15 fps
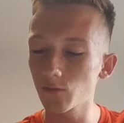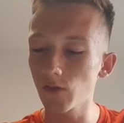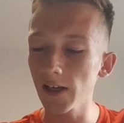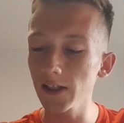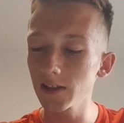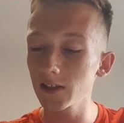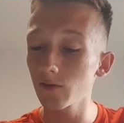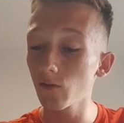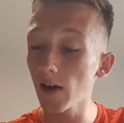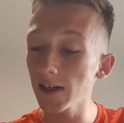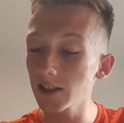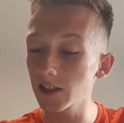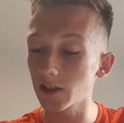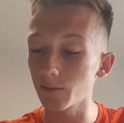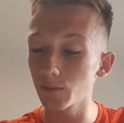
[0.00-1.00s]

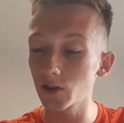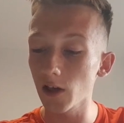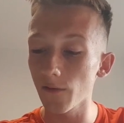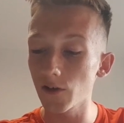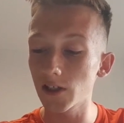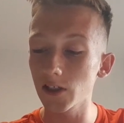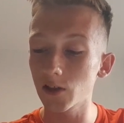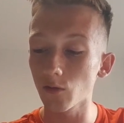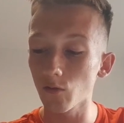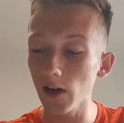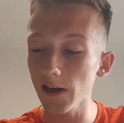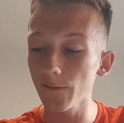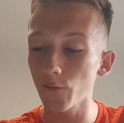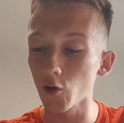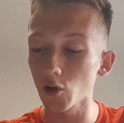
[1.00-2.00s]
racism services to
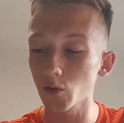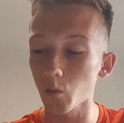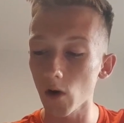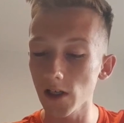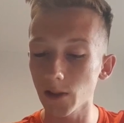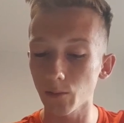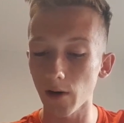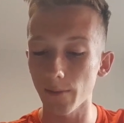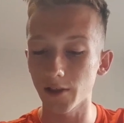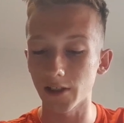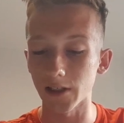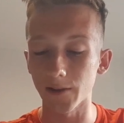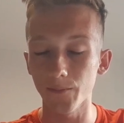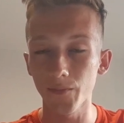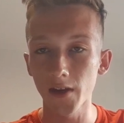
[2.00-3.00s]
reinforce white
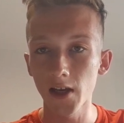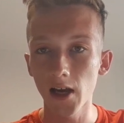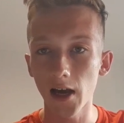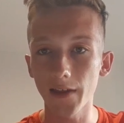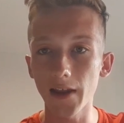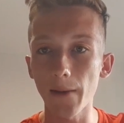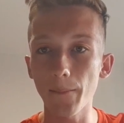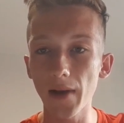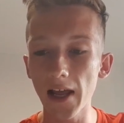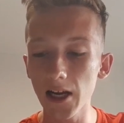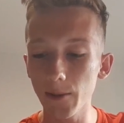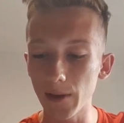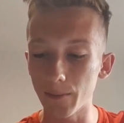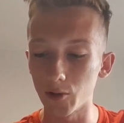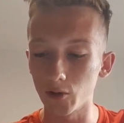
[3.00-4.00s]
supremacy, and that
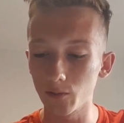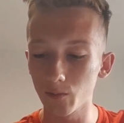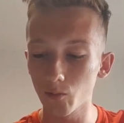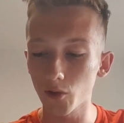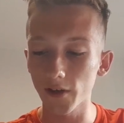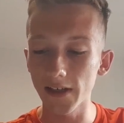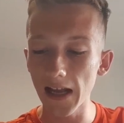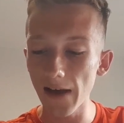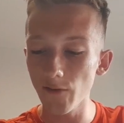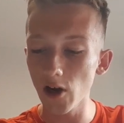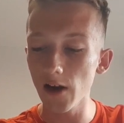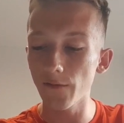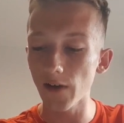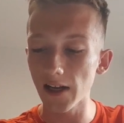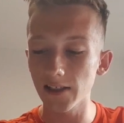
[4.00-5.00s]
black people will never
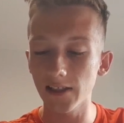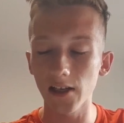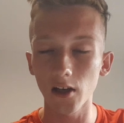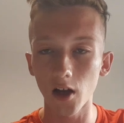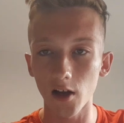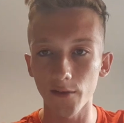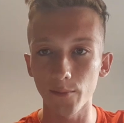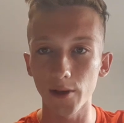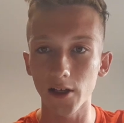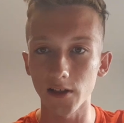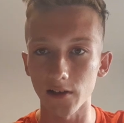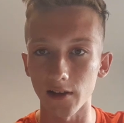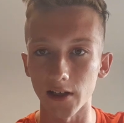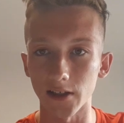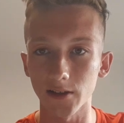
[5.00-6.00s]
advance in life
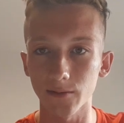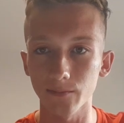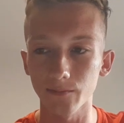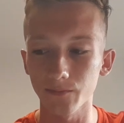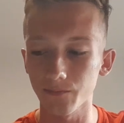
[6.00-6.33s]
because of this.